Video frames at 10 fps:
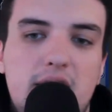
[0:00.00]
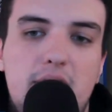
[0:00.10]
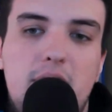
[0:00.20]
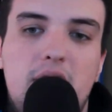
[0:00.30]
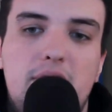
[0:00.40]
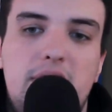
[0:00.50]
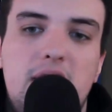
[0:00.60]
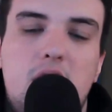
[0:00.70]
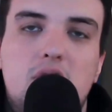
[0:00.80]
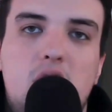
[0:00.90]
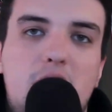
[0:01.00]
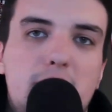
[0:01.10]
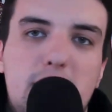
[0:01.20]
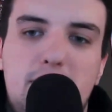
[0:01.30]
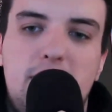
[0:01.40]
the
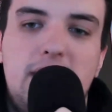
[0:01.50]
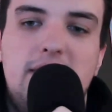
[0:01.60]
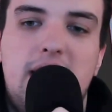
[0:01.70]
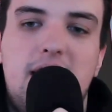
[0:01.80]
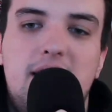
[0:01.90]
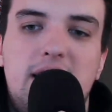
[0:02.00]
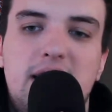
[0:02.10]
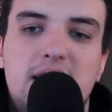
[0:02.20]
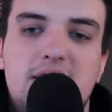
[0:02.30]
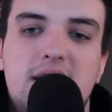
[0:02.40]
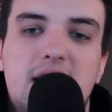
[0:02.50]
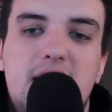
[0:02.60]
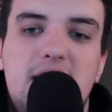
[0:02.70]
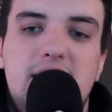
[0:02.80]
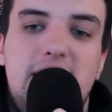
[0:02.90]
alarming thing there is
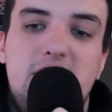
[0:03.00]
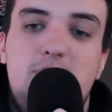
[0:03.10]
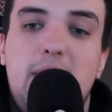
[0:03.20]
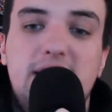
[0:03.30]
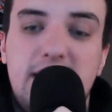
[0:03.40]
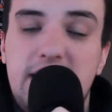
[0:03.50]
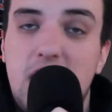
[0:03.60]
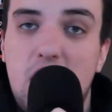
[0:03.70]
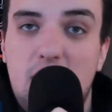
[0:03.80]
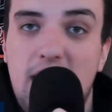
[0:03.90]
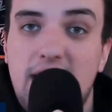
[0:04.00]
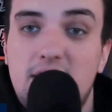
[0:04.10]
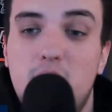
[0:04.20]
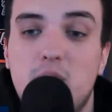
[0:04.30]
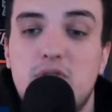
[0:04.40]
the expected ERA
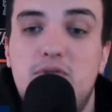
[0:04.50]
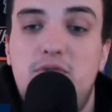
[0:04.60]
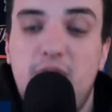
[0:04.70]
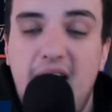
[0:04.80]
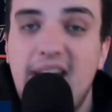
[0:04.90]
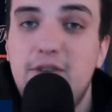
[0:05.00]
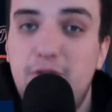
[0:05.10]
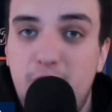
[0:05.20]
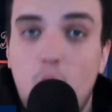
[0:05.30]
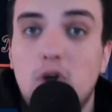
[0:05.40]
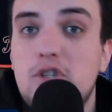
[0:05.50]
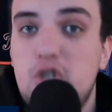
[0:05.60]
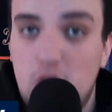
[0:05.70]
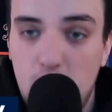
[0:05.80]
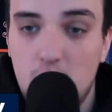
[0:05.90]
was
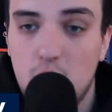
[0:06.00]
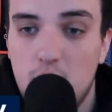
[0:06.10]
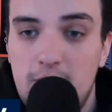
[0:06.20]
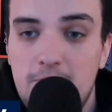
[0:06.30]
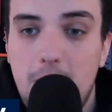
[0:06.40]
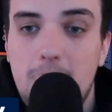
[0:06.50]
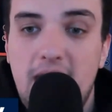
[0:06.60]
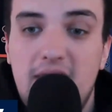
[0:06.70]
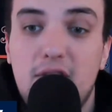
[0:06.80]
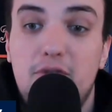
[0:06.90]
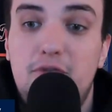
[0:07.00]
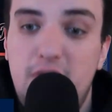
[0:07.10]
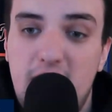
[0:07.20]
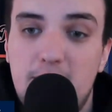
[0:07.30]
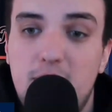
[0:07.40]
5.42 and the
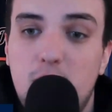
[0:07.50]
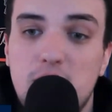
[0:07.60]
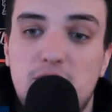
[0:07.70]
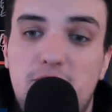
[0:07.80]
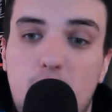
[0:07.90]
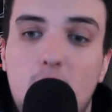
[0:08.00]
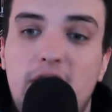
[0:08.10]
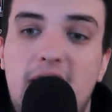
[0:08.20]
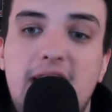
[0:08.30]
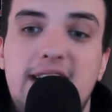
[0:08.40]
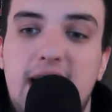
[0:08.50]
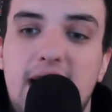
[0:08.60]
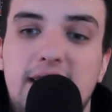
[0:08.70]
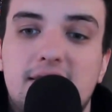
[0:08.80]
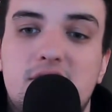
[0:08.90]
FIP was
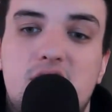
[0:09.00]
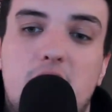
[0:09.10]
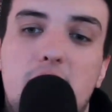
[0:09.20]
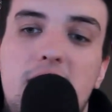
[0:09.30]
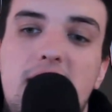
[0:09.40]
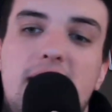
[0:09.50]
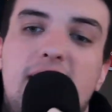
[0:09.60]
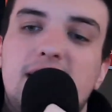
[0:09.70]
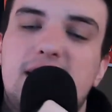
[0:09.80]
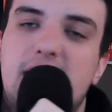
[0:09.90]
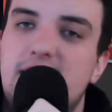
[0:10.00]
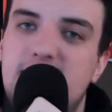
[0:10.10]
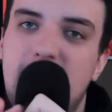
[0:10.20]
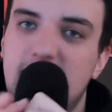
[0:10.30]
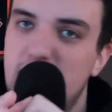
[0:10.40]
4.99. So that's kind of
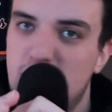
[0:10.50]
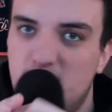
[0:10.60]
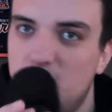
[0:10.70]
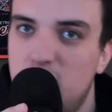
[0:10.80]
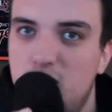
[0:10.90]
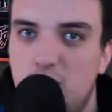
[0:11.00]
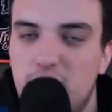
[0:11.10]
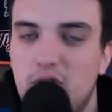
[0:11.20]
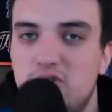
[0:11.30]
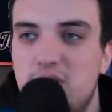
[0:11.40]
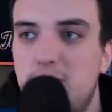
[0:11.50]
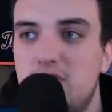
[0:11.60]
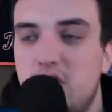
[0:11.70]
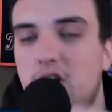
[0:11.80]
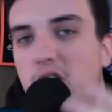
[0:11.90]
telling you what those
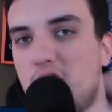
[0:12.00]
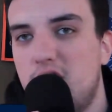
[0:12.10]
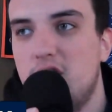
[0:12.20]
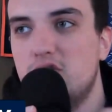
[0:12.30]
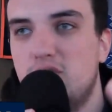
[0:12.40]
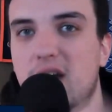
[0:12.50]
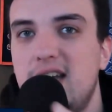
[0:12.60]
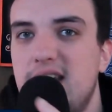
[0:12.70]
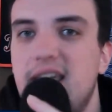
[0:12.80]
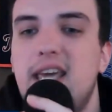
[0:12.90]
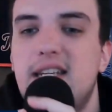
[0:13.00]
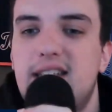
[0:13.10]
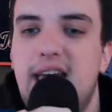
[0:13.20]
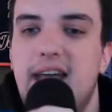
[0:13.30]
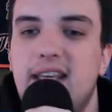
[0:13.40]
numbers are trying to
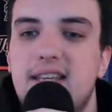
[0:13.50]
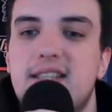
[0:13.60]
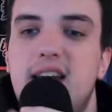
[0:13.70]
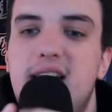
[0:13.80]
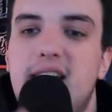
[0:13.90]
hint at is